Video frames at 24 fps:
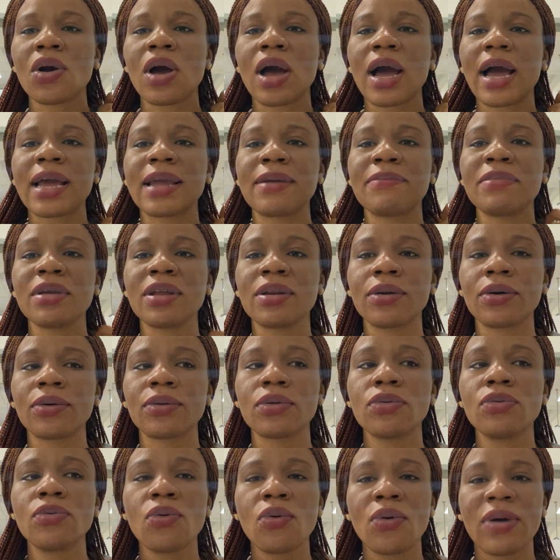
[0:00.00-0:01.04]
I may not
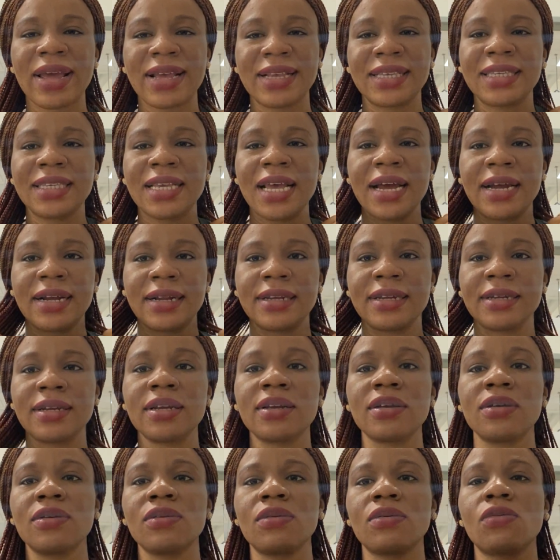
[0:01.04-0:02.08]
know exactly
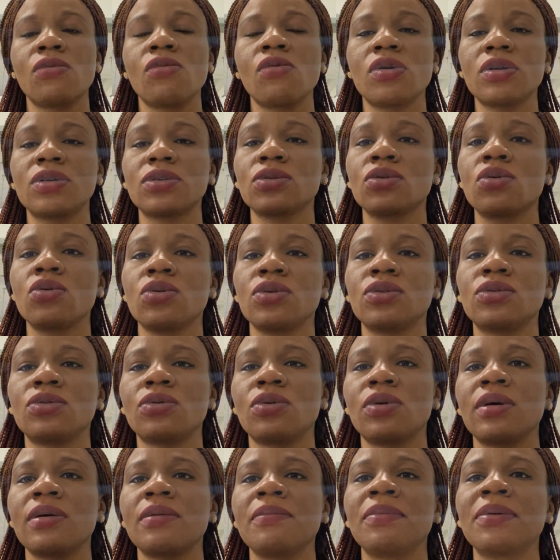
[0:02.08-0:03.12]
what goes
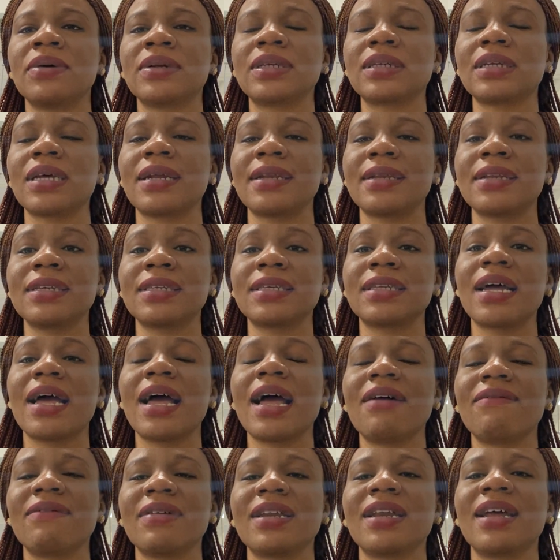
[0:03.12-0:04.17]
wrong, but at least I
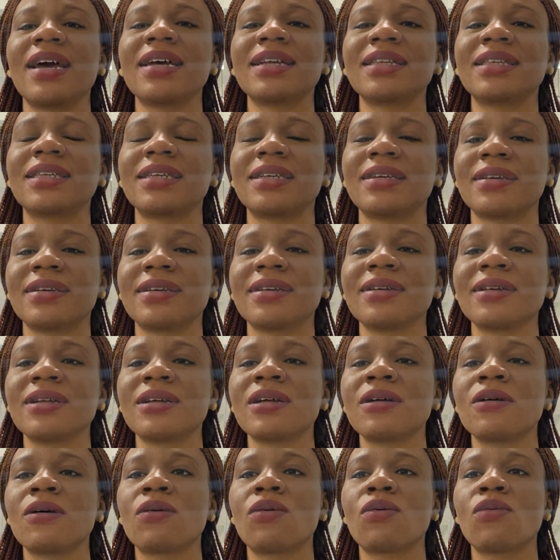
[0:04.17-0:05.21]
have an idea
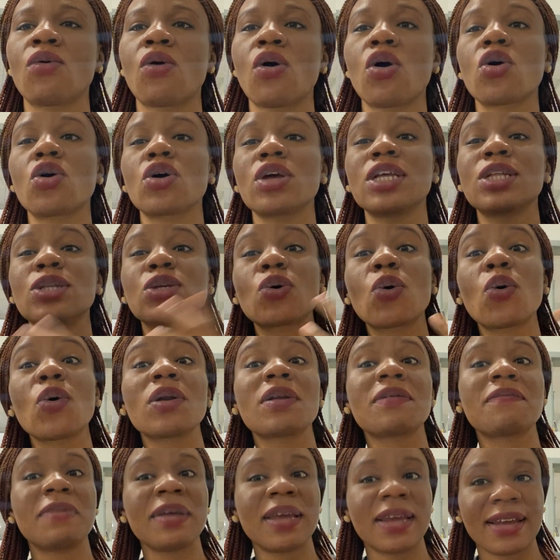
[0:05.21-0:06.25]
what it
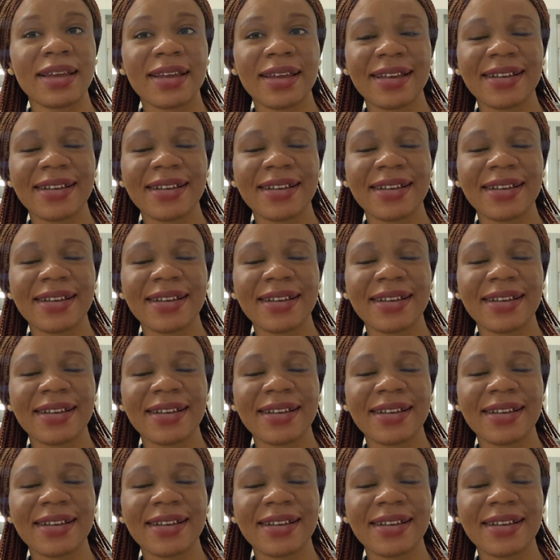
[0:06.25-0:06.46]
could be,